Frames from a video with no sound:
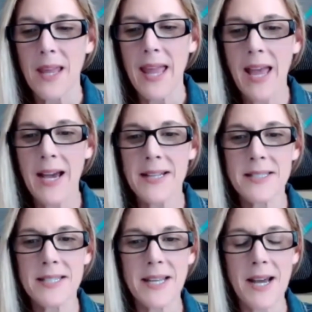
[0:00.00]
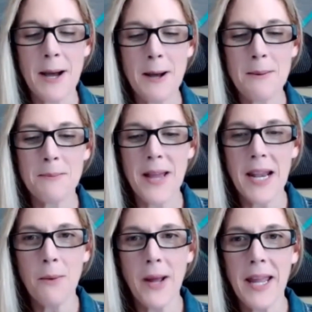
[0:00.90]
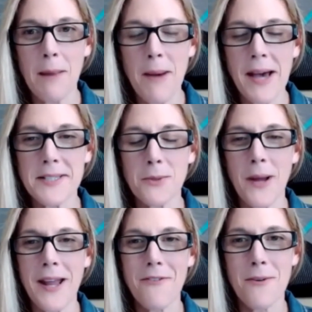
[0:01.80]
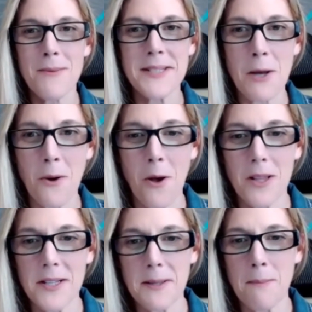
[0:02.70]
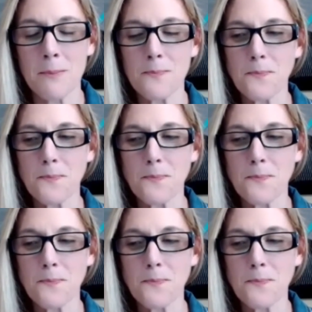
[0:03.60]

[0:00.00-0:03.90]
and um, anyway he passed away from his alcoholism